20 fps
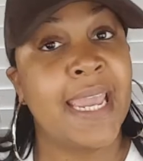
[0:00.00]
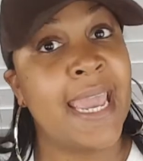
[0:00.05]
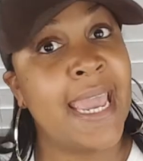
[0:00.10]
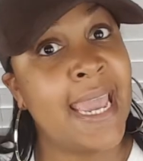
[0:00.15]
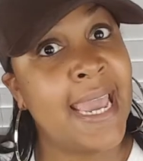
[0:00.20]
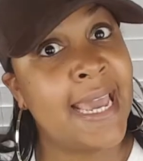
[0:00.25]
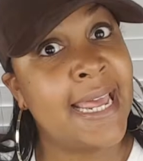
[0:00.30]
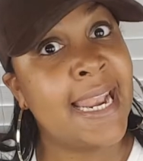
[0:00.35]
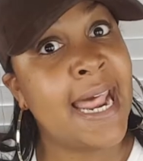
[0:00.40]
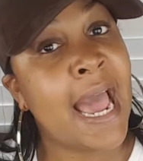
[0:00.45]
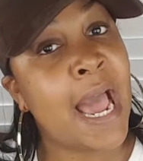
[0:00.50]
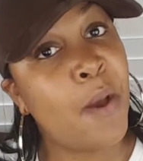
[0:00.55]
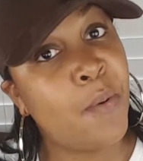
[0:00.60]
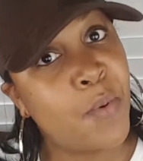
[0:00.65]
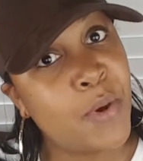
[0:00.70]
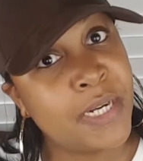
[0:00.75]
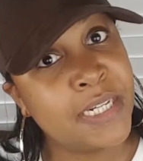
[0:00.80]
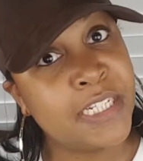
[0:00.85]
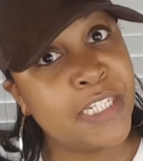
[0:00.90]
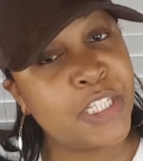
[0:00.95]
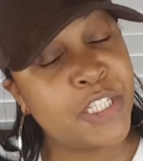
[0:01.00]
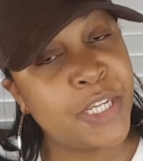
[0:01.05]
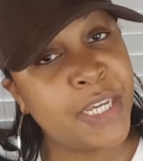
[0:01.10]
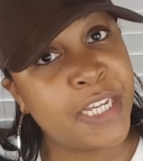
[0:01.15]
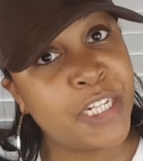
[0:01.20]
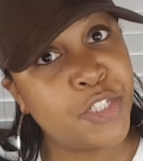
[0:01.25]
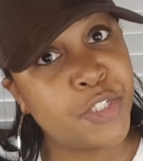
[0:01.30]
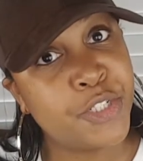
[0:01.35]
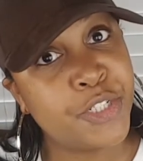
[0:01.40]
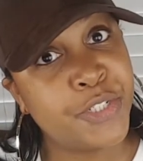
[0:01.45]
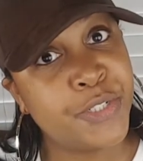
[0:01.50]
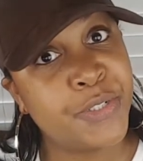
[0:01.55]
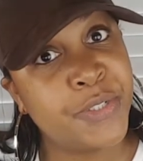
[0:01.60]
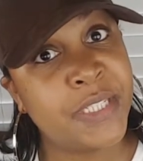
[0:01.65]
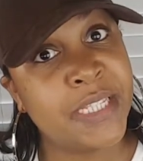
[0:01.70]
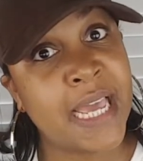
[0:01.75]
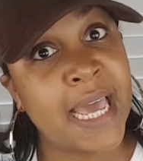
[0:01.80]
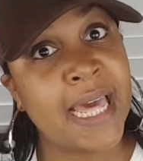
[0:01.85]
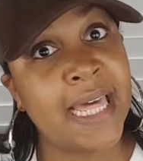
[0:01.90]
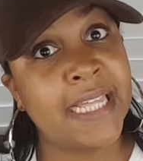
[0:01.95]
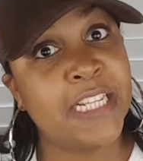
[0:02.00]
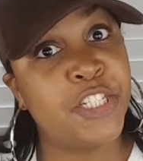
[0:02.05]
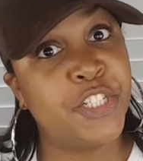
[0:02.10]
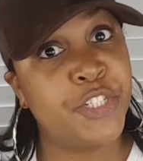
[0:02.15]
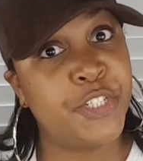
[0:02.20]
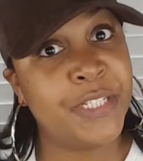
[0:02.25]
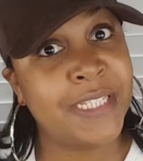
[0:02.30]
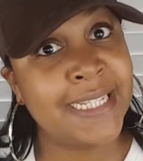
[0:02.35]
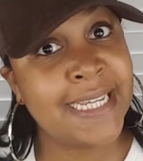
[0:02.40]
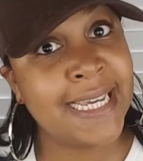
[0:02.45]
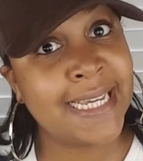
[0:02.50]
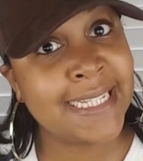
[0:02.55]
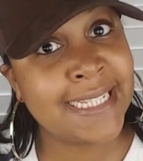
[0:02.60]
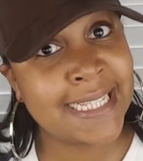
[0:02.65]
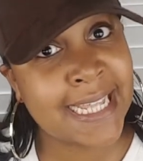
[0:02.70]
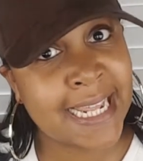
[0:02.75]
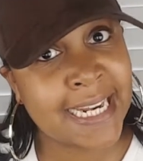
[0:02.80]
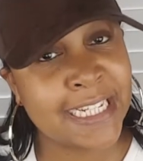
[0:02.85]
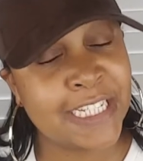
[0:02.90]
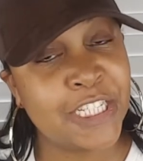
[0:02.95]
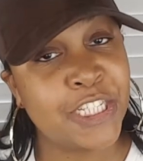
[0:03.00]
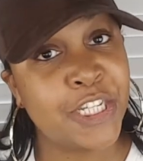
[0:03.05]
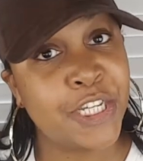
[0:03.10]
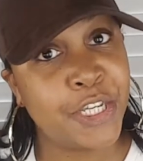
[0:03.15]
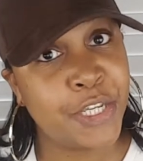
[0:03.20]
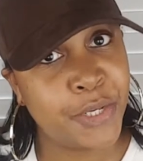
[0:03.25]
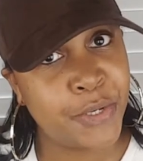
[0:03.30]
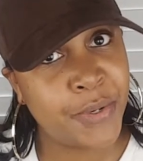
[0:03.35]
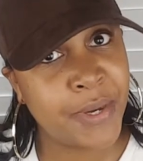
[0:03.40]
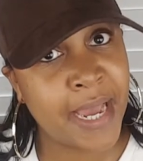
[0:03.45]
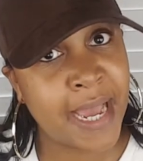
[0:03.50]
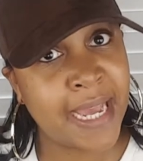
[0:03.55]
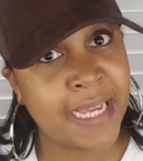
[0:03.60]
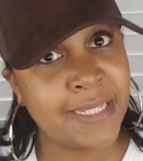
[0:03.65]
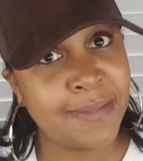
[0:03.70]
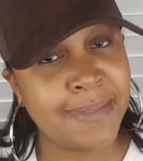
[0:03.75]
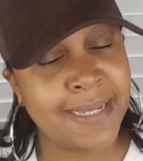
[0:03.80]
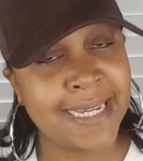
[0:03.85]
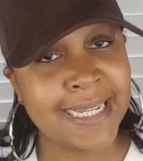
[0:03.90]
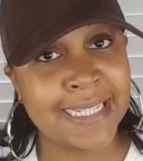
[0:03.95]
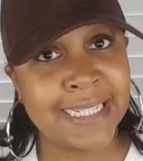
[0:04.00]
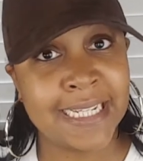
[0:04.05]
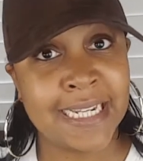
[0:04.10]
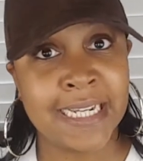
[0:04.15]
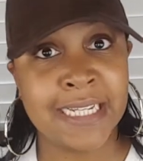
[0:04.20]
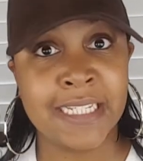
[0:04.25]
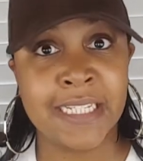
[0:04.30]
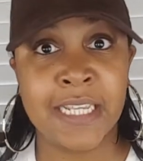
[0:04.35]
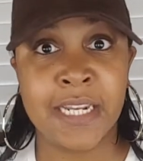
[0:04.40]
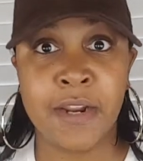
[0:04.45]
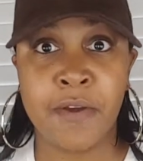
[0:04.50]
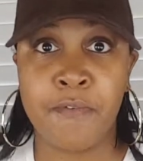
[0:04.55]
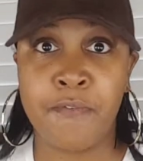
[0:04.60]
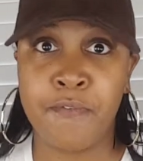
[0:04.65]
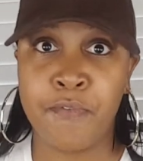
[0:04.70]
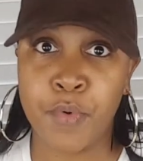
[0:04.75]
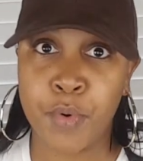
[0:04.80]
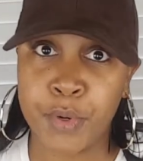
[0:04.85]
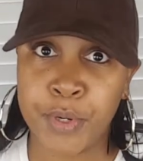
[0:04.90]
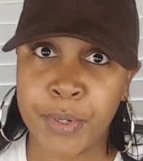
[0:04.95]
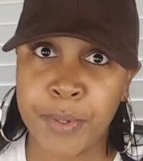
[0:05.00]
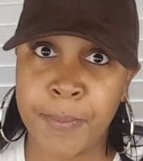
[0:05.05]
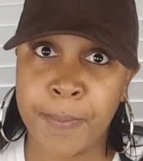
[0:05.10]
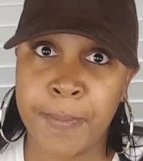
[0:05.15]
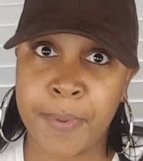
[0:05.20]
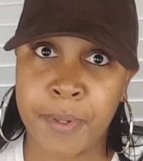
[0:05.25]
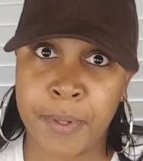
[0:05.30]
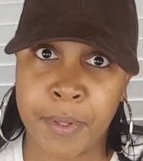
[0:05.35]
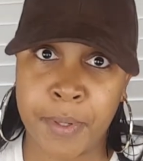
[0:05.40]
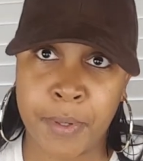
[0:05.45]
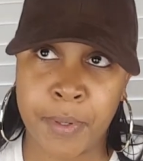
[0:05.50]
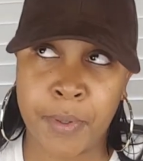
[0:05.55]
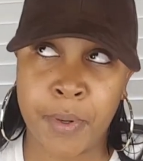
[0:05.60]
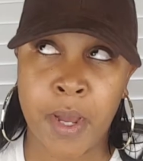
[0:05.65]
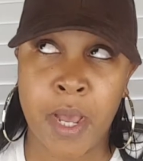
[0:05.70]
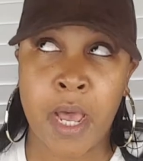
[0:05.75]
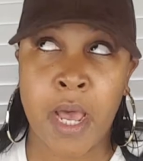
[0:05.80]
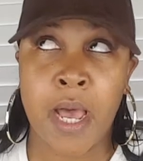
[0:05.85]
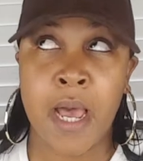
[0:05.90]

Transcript: And I wanted to introduce Juicy Aesthetics to you guys because it is an affordable